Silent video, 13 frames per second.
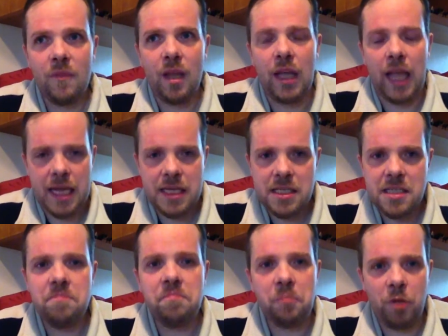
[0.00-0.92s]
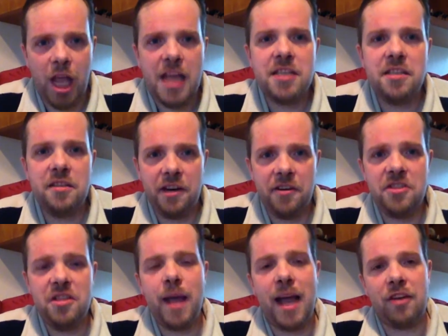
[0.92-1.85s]
Yes, there's
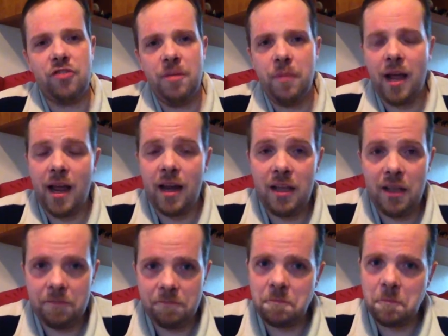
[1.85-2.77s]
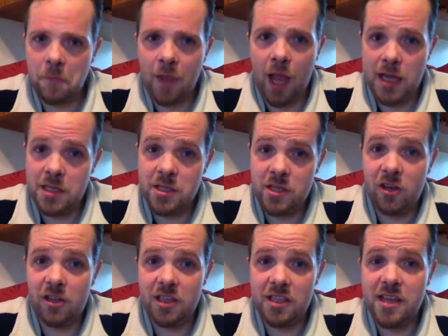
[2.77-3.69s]
the back drip. And as
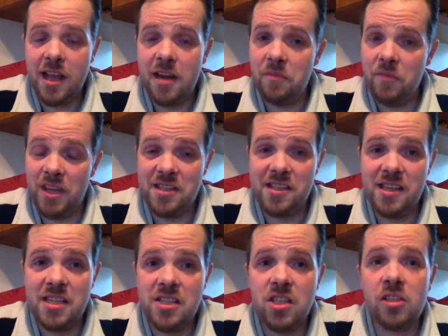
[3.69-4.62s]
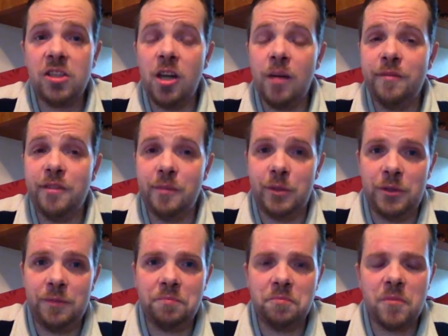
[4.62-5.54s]
Scotty said, this is
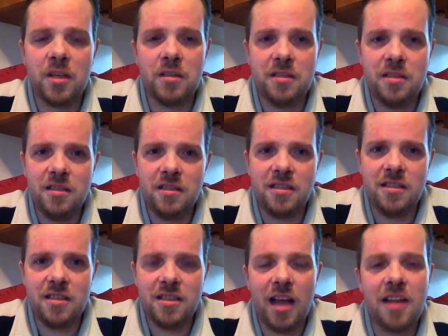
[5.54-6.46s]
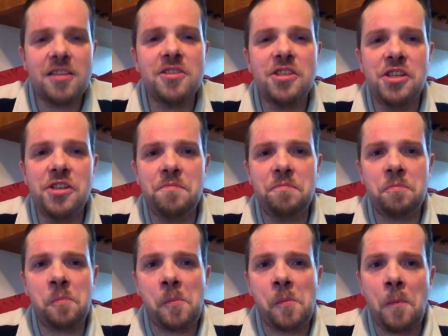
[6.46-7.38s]
uncomfortable because it's starting to
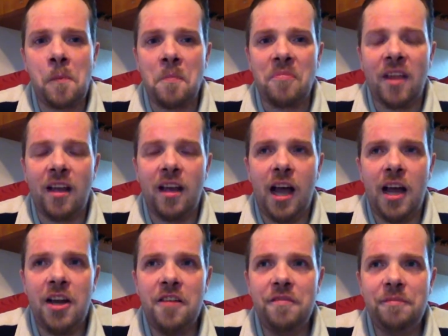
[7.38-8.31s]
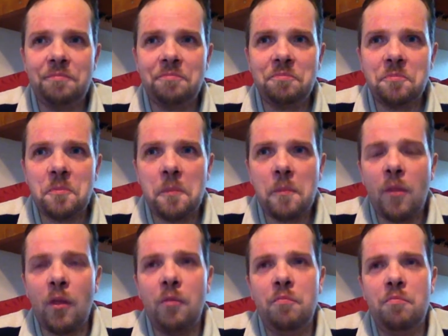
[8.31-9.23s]
kind of
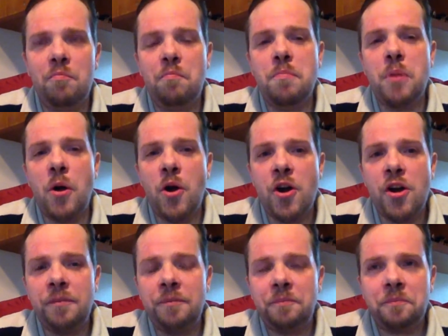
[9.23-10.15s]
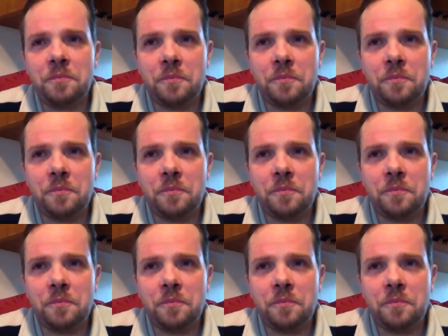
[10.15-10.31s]
burn